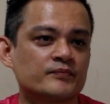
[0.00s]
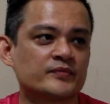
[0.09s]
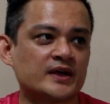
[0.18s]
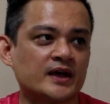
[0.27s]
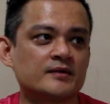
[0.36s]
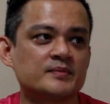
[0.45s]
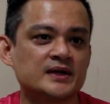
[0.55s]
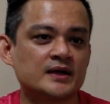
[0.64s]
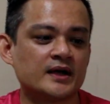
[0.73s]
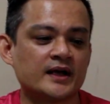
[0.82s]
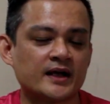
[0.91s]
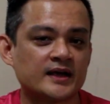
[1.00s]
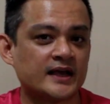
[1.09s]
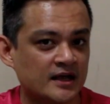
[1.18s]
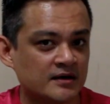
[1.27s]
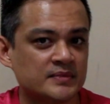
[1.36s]
can
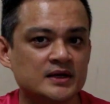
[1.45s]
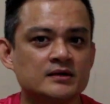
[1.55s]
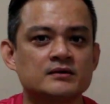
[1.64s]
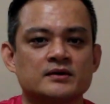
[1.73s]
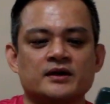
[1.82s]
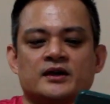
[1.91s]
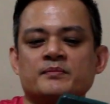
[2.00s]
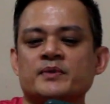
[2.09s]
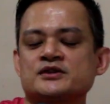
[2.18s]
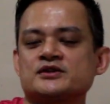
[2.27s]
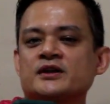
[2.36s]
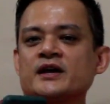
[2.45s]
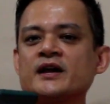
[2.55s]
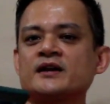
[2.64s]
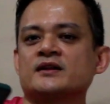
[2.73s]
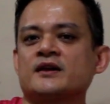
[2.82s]
be a budget
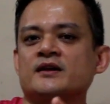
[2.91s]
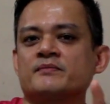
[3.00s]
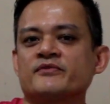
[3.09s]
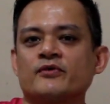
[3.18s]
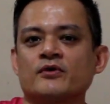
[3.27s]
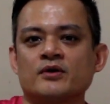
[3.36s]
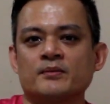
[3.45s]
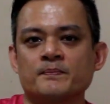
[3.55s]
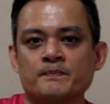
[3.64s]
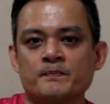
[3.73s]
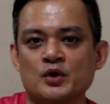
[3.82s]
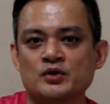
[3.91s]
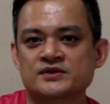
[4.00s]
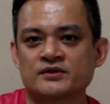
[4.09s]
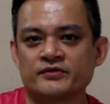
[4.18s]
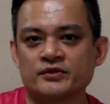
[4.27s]
end game for
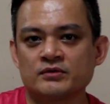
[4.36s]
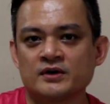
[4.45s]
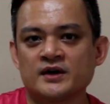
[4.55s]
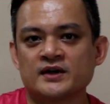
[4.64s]
most of you,